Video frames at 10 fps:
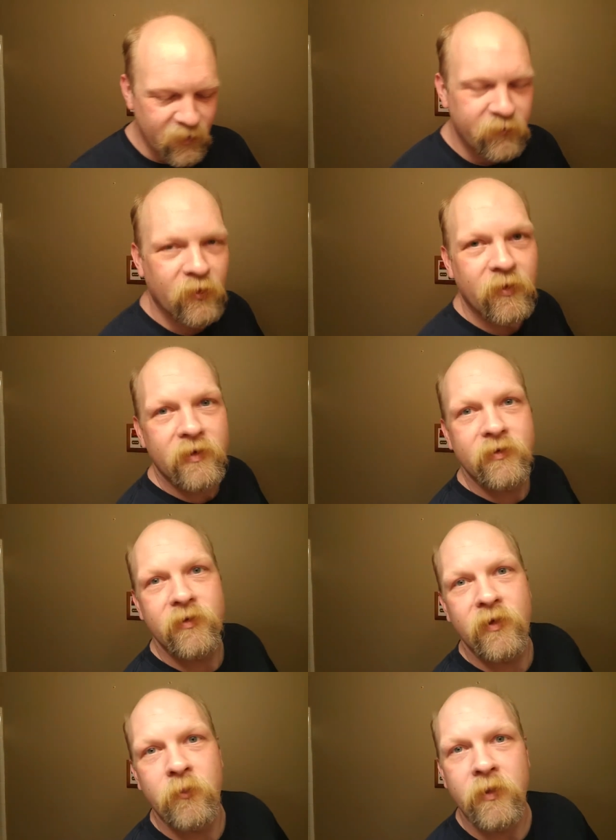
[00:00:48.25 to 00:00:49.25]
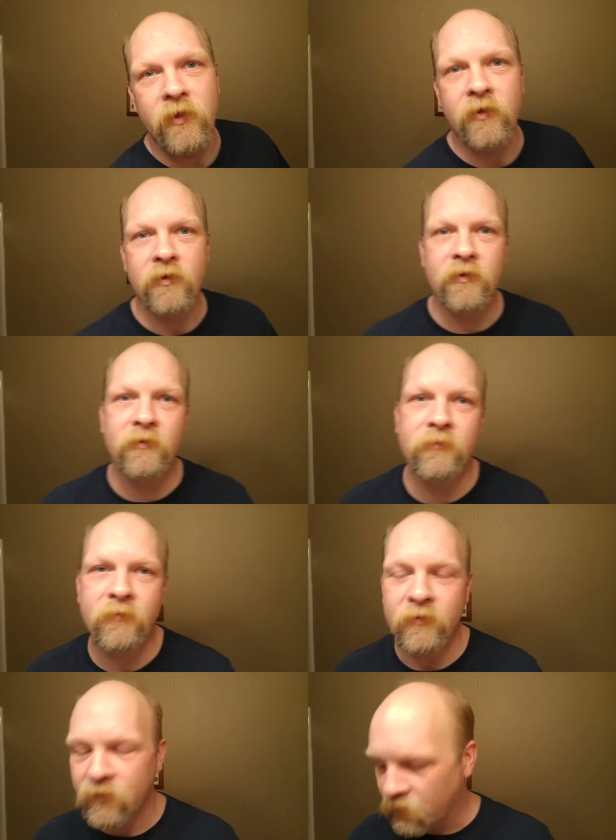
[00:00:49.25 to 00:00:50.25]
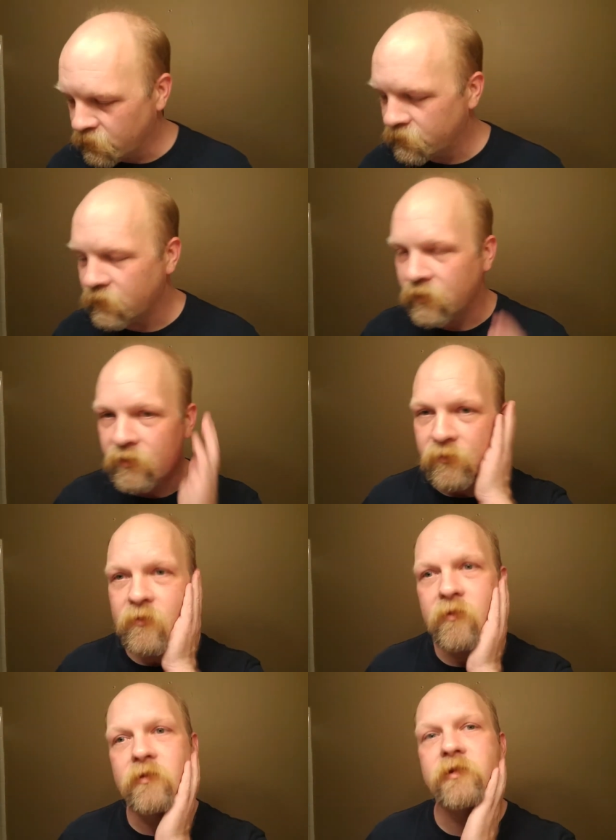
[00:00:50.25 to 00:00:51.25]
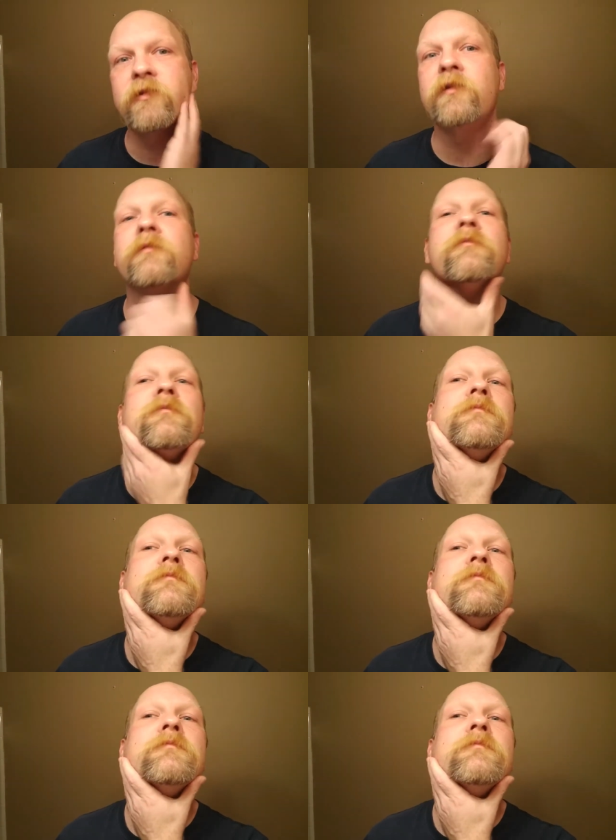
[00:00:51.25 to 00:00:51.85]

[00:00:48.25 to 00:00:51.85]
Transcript: Even though it is going to be, uh, you know, uh, just a